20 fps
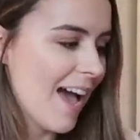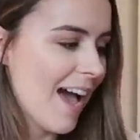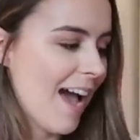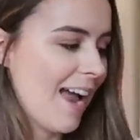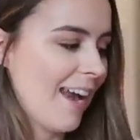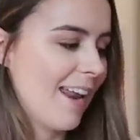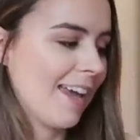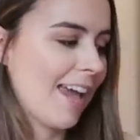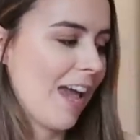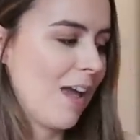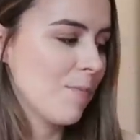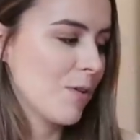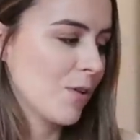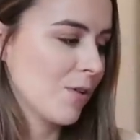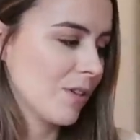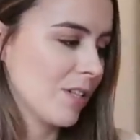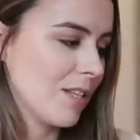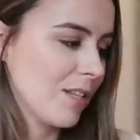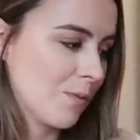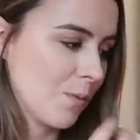And I came
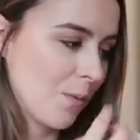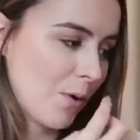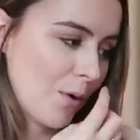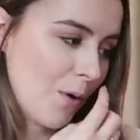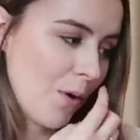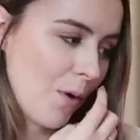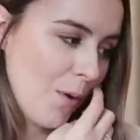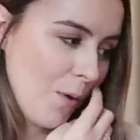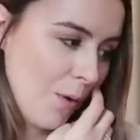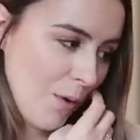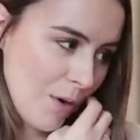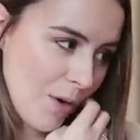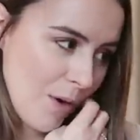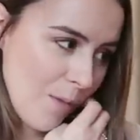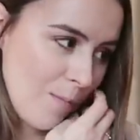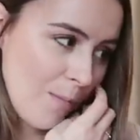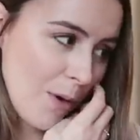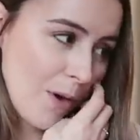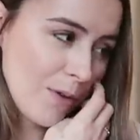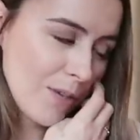across this one
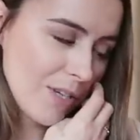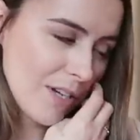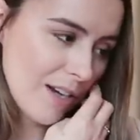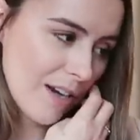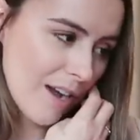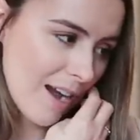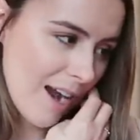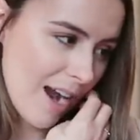on Bowdoin.